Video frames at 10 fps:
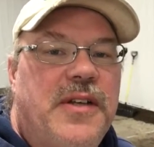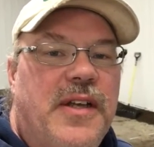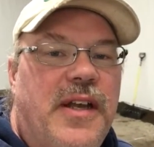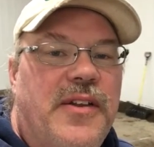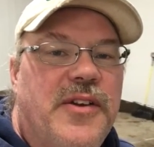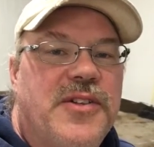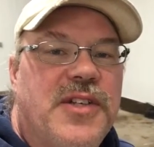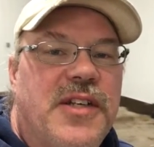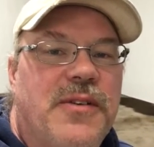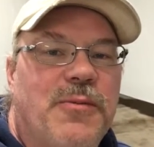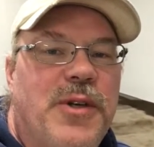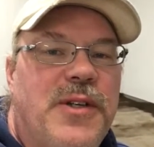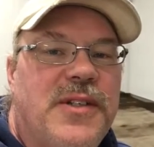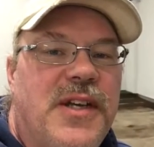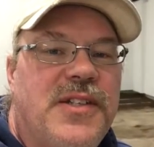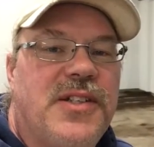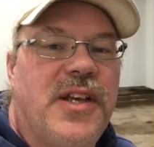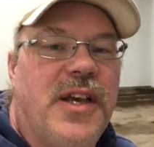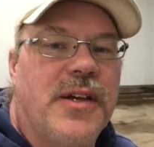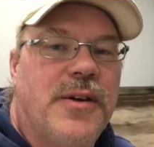and there's a real nice
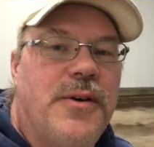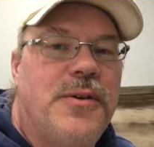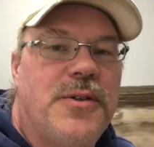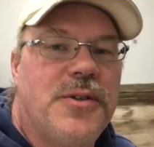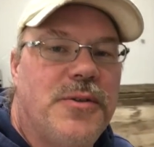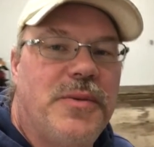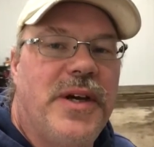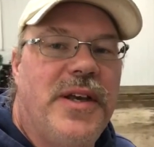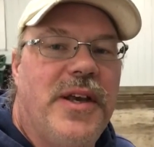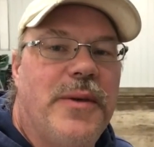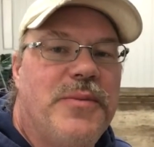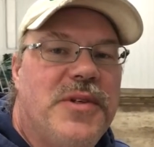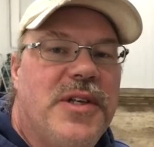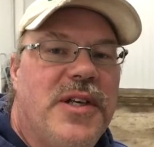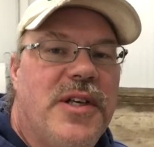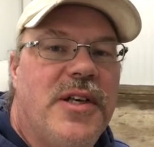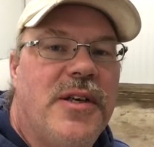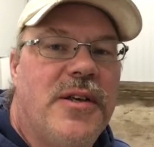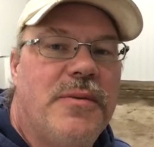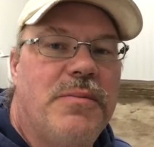echo to my empty
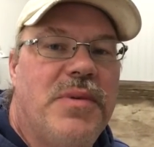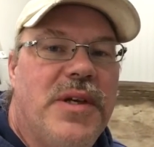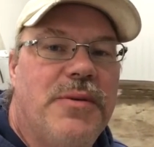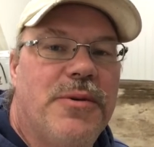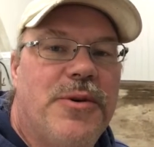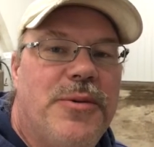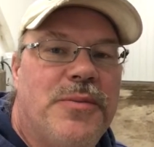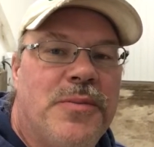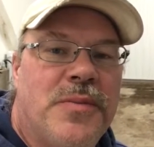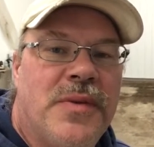bee room.